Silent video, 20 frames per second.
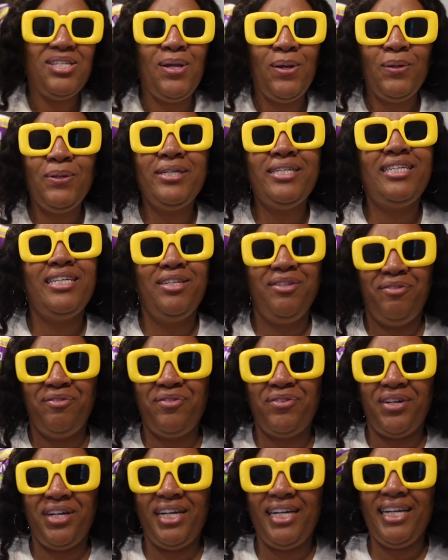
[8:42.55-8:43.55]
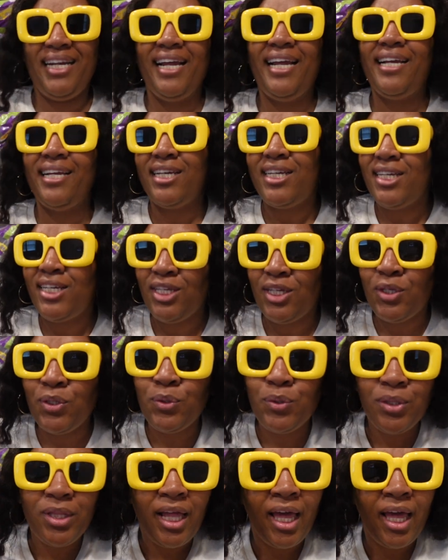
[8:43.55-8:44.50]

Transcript: so different and cute.